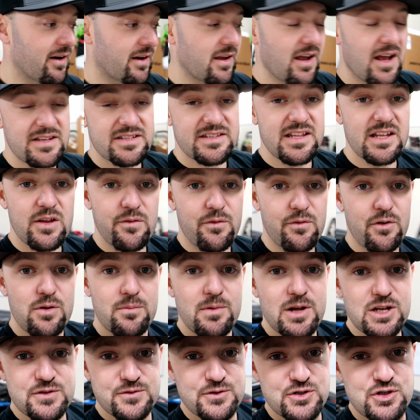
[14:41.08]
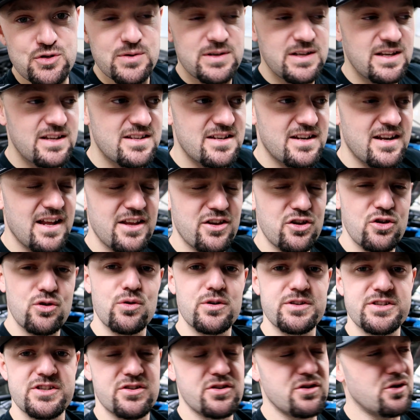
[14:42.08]
All right, guys, thank you very much for tuning in today. You know
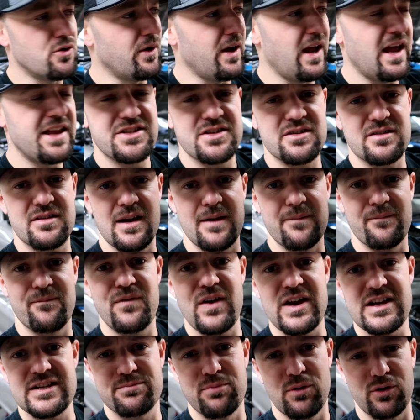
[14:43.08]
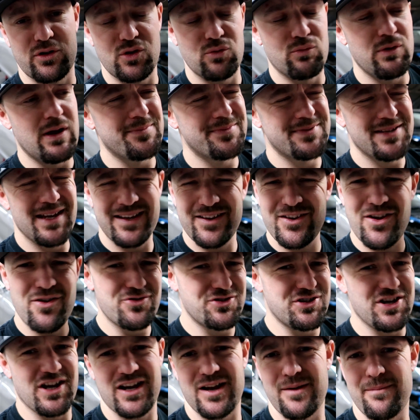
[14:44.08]
what to do. Instagram, Facebook, the website.
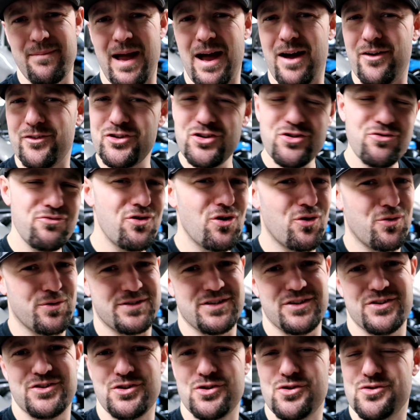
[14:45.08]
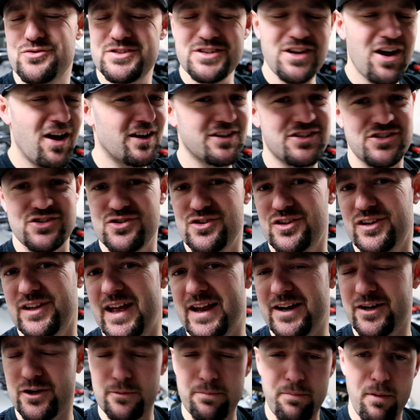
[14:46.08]
Go check them out. You know what to do. Talk to you
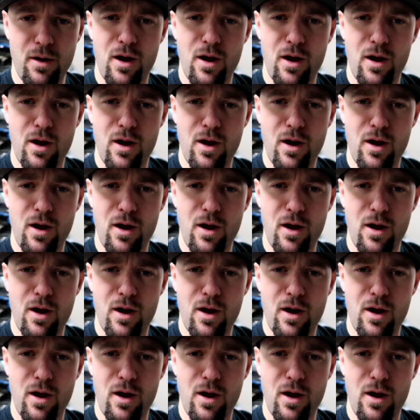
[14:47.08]
later.